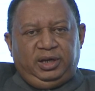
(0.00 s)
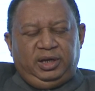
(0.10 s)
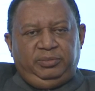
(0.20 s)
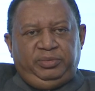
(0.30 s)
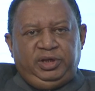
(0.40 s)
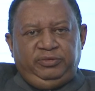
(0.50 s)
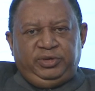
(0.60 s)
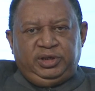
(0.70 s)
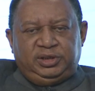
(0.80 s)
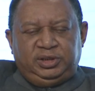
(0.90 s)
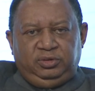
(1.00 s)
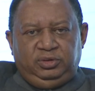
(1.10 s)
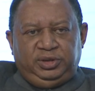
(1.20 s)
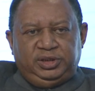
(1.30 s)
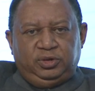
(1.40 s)
I believe there's
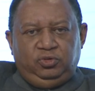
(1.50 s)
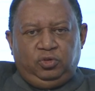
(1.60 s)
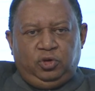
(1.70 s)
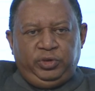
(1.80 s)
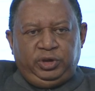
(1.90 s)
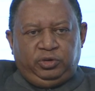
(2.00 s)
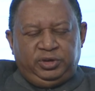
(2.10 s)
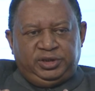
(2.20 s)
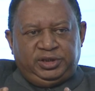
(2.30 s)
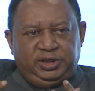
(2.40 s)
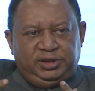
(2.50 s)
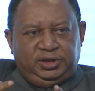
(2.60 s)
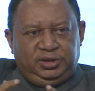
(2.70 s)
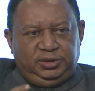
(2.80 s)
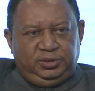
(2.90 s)
a growing
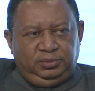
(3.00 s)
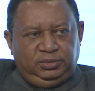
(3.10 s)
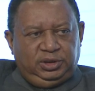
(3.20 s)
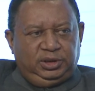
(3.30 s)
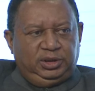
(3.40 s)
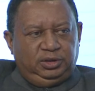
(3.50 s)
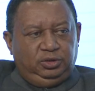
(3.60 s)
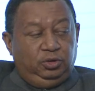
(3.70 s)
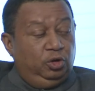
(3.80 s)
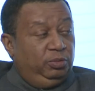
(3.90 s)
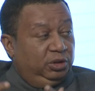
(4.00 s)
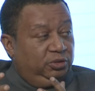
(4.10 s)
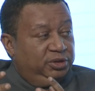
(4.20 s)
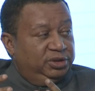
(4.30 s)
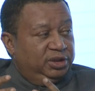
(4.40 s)
consensus, global
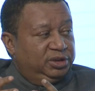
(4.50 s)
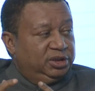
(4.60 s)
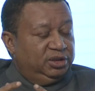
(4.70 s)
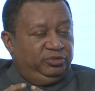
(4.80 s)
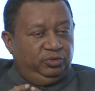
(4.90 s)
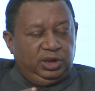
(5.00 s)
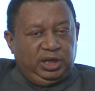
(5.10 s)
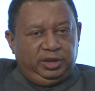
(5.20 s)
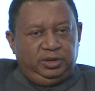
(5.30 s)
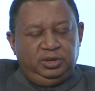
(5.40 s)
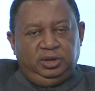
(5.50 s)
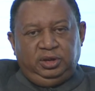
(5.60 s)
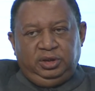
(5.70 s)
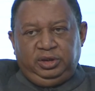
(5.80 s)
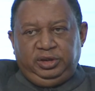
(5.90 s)
consensus, if you like,
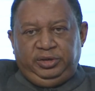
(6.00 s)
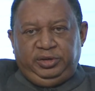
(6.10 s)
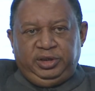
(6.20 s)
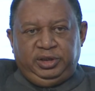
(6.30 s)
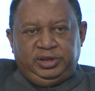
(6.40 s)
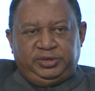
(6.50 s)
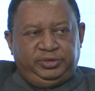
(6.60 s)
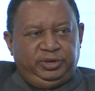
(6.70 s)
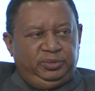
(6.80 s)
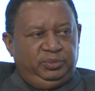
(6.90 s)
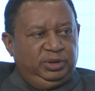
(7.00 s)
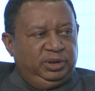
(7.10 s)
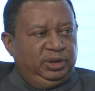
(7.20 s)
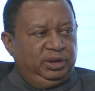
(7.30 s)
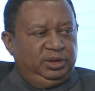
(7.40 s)
in the industry,
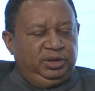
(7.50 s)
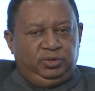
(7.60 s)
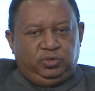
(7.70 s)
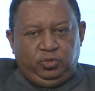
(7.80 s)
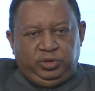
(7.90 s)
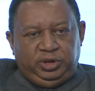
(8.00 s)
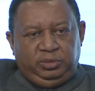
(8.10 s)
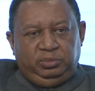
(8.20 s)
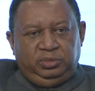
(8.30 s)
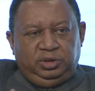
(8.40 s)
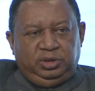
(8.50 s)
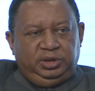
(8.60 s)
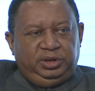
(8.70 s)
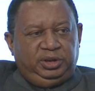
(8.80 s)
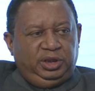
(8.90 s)
including
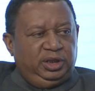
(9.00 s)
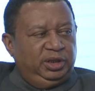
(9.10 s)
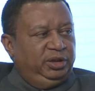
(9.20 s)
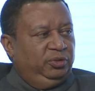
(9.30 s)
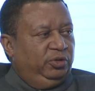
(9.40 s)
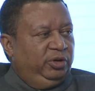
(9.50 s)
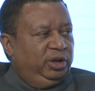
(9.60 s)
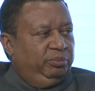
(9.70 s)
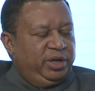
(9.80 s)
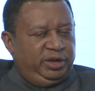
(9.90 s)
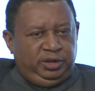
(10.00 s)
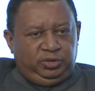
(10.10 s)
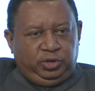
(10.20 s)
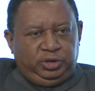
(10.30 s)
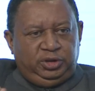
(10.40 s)
here in Oil and Money,
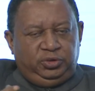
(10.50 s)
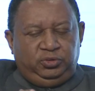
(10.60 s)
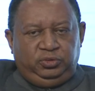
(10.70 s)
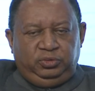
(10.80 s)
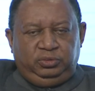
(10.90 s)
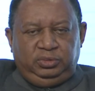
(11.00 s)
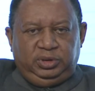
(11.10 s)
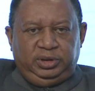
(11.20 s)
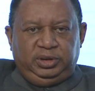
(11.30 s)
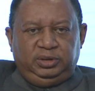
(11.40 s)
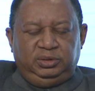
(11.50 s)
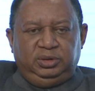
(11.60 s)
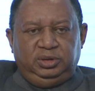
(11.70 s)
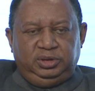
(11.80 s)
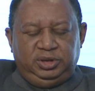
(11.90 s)
talking to
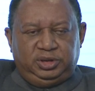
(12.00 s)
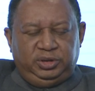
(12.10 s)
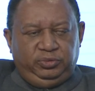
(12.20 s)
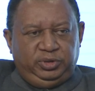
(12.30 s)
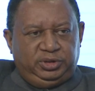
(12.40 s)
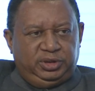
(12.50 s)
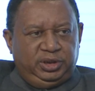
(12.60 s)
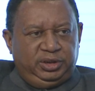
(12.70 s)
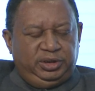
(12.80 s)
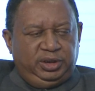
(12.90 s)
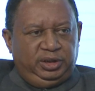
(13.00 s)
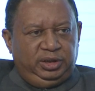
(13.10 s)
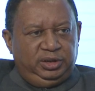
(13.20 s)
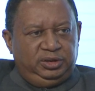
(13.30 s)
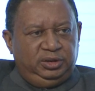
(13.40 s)
distinguished
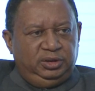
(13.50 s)
delegates